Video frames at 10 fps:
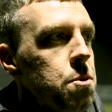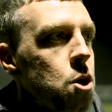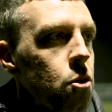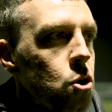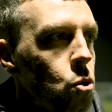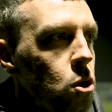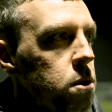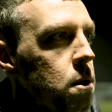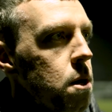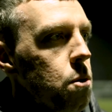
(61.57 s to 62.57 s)
We got the
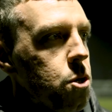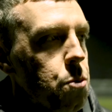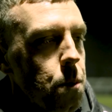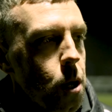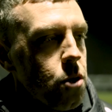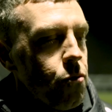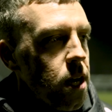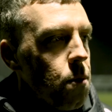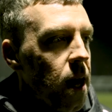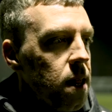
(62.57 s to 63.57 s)
goal, which we worked
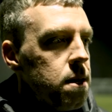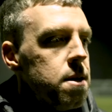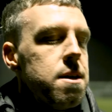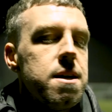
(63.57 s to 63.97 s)
really well.